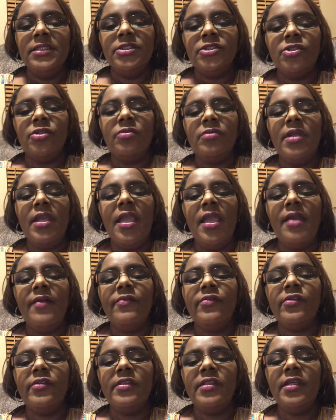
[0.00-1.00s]
don't
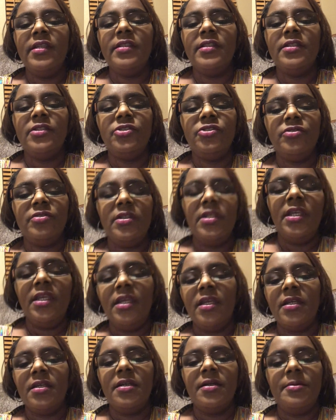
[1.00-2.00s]
ever think that you
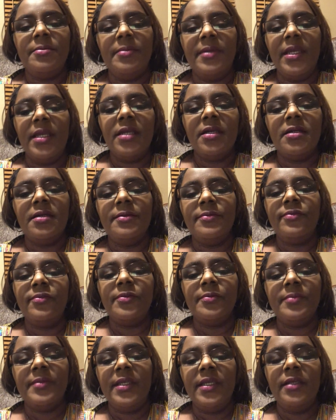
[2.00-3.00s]
can't come back up
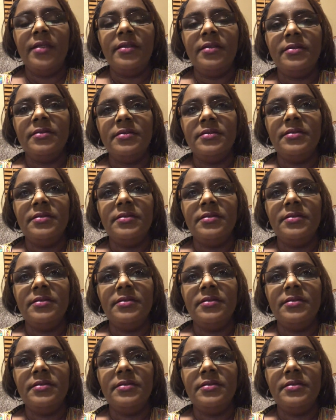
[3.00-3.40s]
from that.